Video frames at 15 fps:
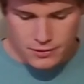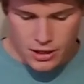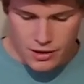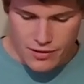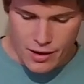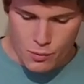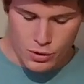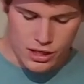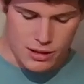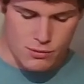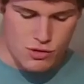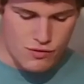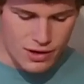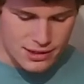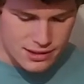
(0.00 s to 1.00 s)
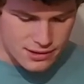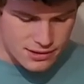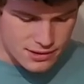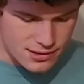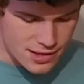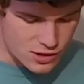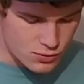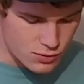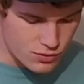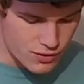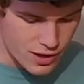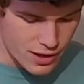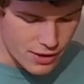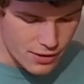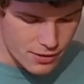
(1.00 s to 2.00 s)
All right, we're gonna move on to this next one
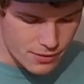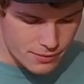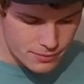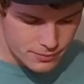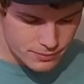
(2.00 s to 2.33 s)
right here.